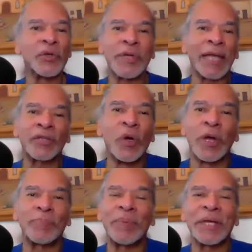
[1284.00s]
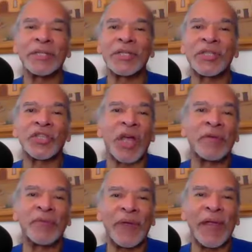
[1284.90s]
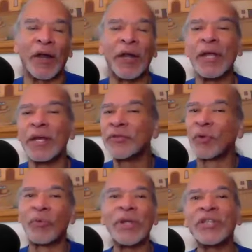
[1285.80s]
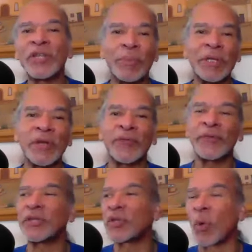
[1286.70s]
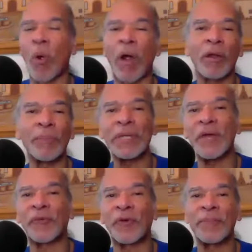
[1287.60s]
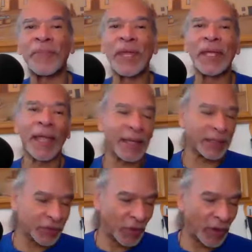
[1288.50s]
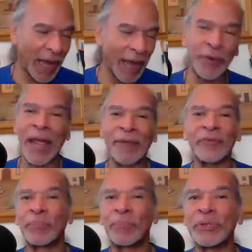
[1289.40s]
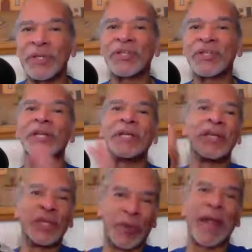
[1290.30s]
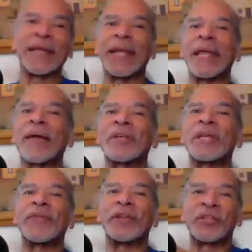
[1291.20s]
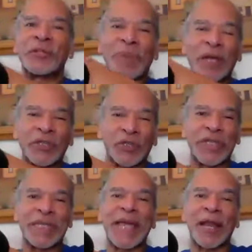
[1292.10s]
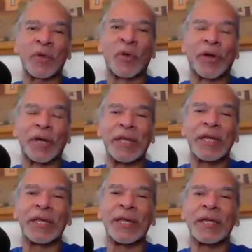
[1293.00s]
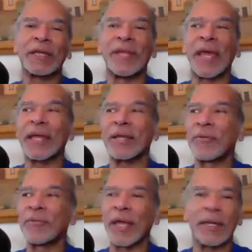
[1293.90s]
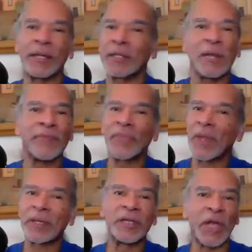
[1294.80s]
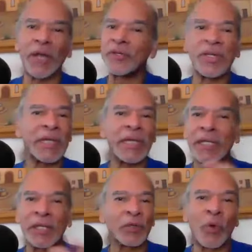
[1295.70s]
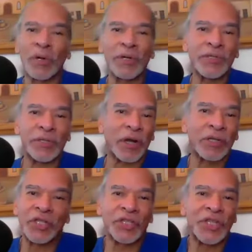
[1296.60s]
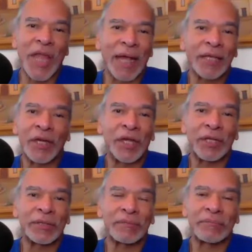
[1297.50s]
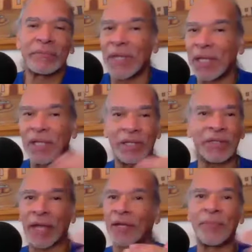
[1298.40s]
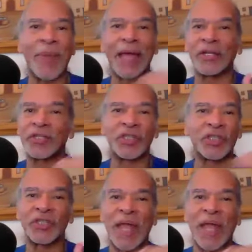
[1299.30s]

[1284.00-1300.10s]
You can't do it because it's just unfair. The region will be different, the terroir will be different. And so I would have to put this in a, you're right, it'd have to give it a specialty category that because other tequila liqueurs are just not gonna mash. It's just not,